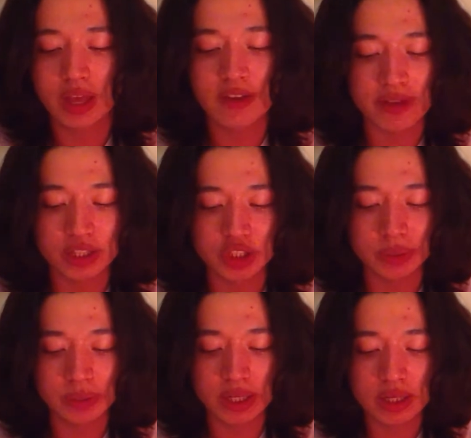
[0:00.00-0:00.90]

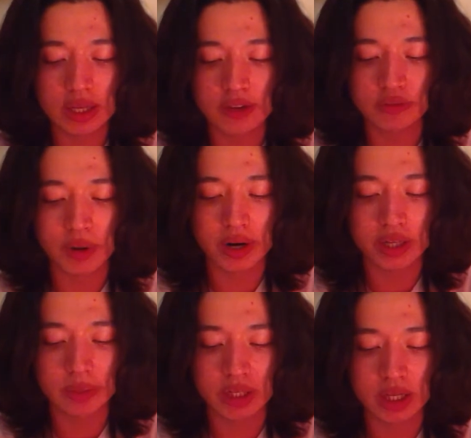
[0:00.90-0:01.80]
eventually, if we're
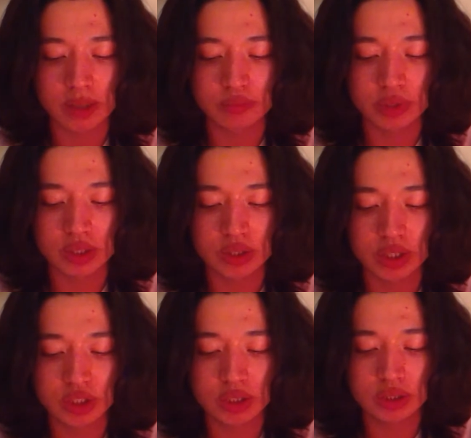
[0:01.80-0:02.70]
going to become
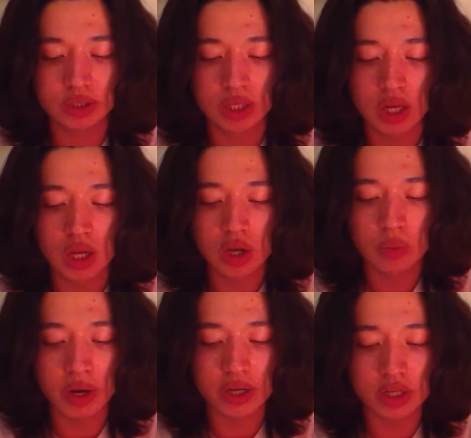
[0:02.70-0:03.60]
researchers,
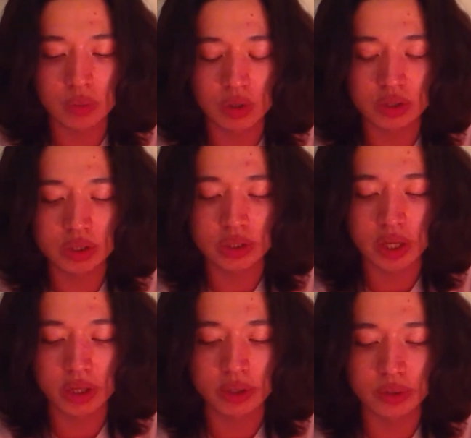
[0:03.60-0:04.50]
we're going to want to
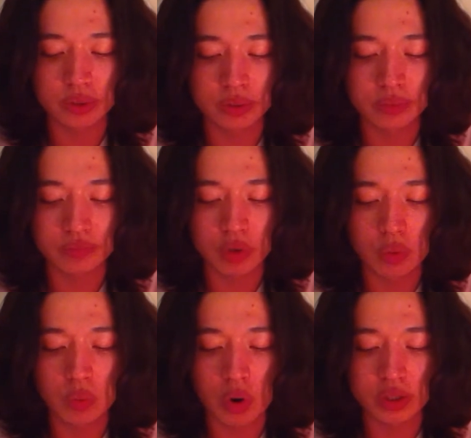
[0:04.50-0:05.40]
know
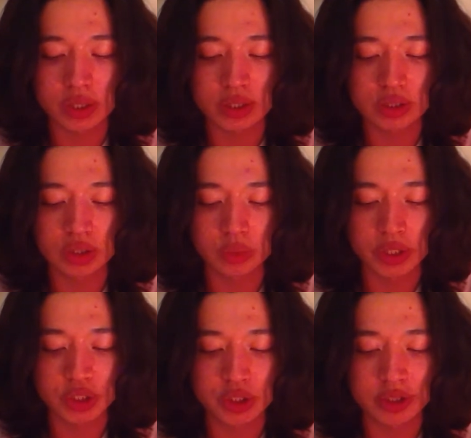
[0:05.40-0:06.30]
what it is that
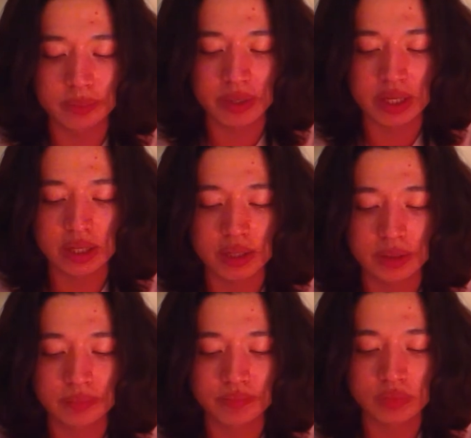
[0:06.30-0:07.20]
we should
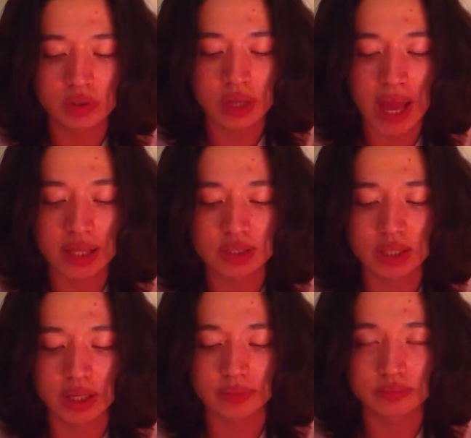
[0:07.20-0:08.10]
be
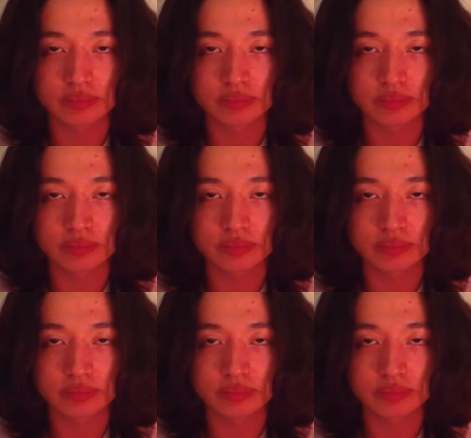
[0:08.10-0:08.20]
asking,